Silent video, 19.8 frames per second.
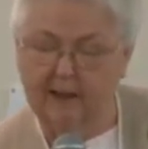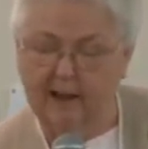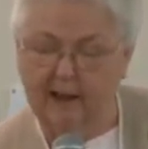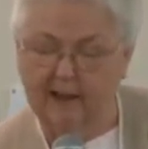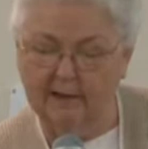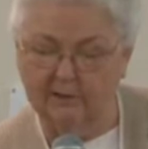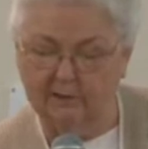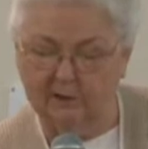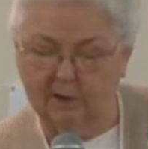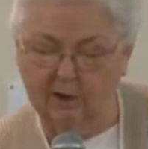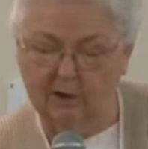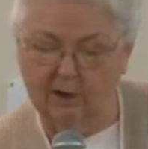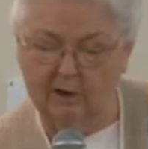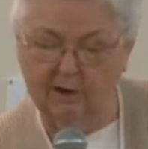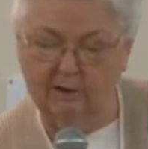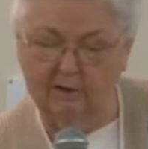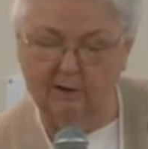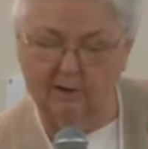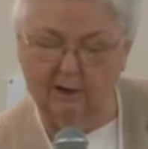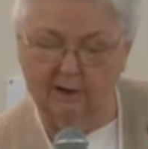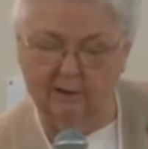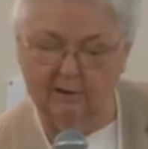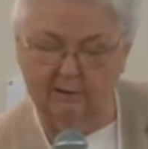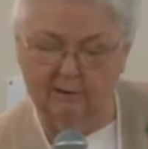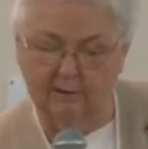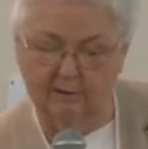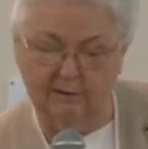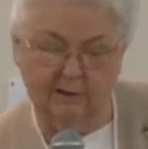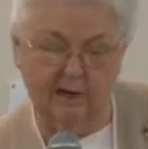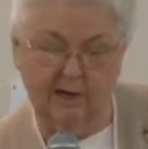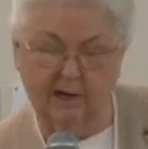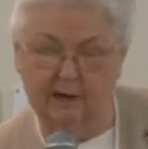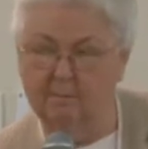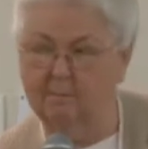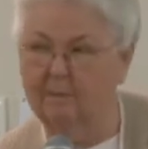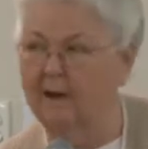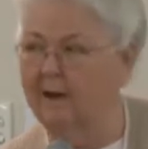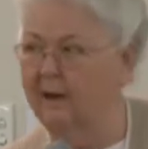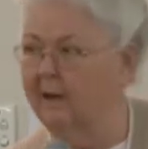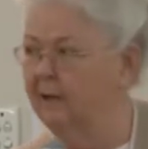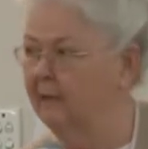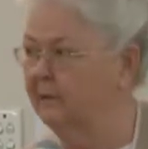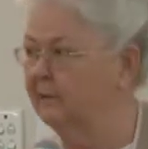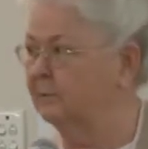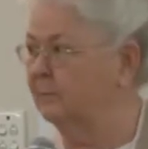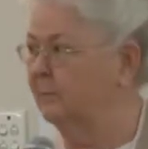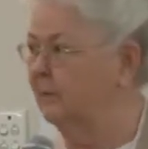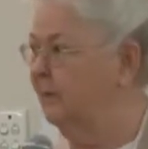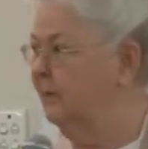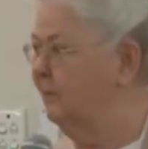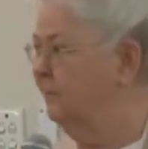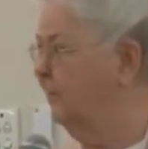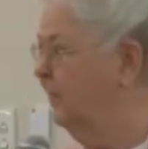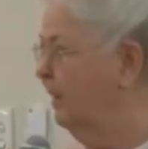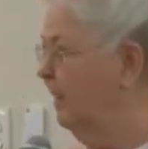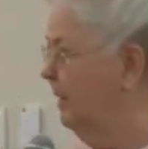I started seeing my husband when